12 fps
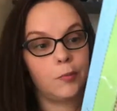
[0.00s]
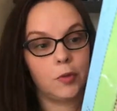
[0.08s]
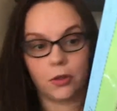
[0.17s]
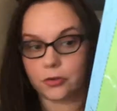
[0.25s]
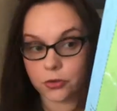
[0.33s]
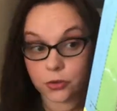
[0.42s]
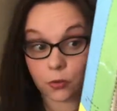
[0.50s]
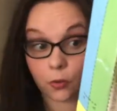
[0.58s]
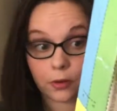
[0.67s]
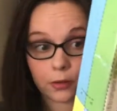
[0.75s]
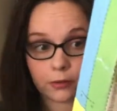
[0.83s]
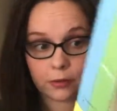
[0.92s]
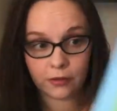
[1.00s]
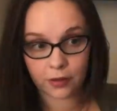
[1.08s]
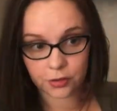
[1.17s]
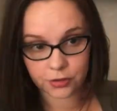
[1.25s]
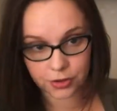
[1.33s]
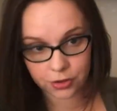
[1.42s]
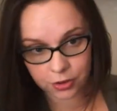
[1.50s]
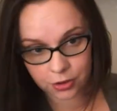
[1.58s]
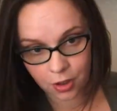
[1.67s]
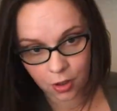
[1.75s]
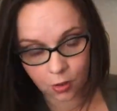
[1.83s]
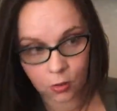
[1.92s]
not sure. There's
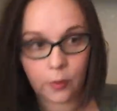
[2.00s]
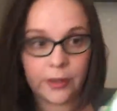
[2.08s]
no